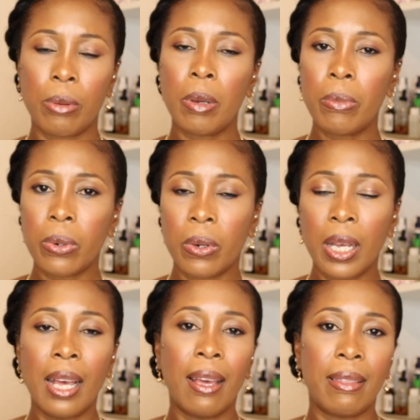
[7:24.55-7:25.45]
remember
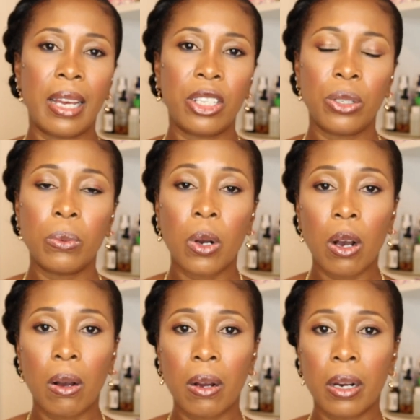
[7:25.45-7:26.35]
that you
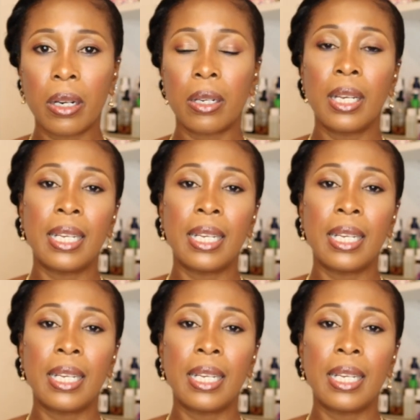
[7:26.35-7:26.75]
are